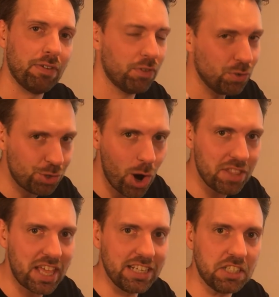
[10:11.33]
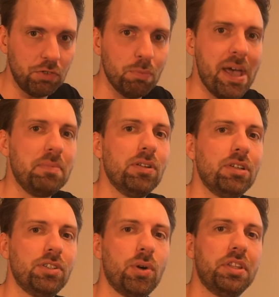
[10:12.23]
If you enjoyed that interview, maybe you'll enjoy